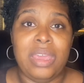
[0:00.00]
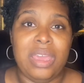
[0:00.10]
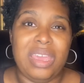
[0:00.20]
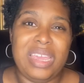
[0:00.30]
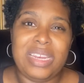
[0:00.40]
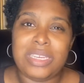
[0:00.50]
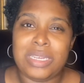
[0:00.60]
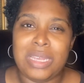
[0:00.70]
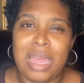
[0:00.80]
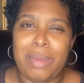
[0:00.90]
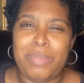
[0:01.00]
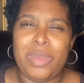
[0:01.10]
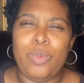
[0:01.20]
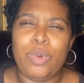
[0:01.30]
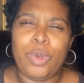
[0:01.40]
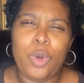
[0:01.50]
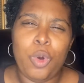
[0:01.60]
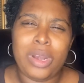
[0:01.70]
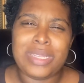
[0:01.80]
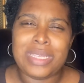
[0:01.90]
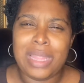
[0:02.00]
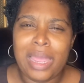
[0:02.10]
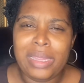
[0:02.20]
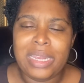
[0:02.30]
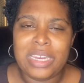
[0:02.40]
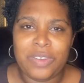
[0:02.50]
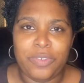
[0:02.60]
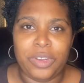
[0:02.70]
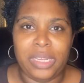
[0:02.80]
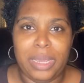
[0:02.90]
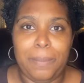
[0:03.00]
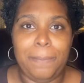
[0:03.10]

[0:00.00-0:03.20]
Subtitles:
each time it recorded slightly differently,